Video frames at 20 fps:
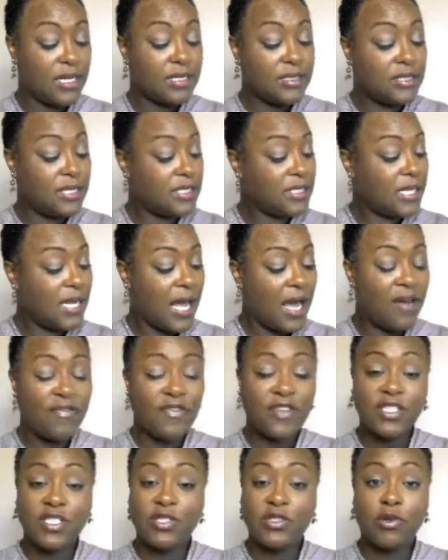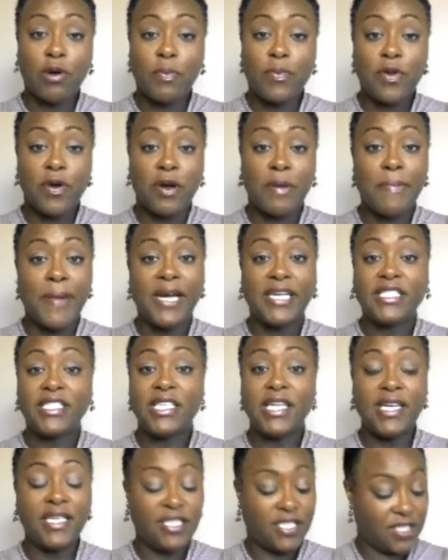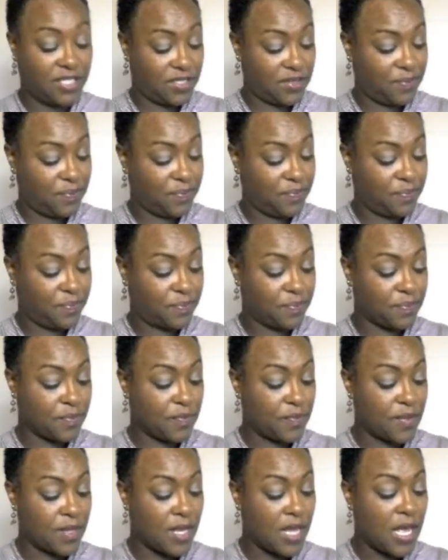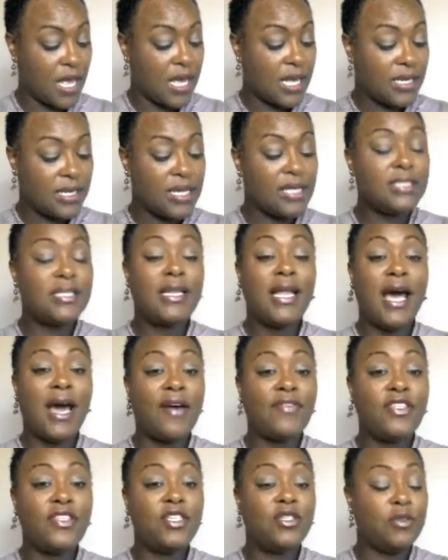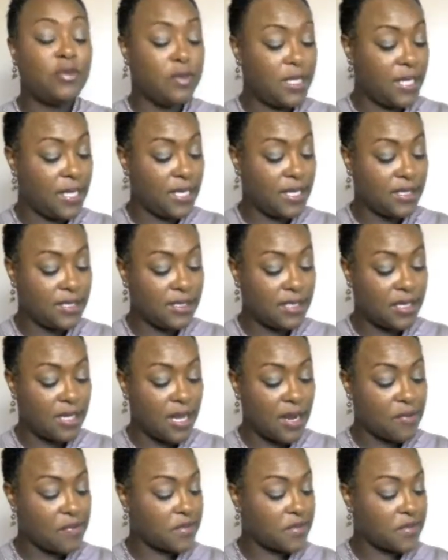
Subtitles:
Does it have to stir up your imagination? Does it have to elicit a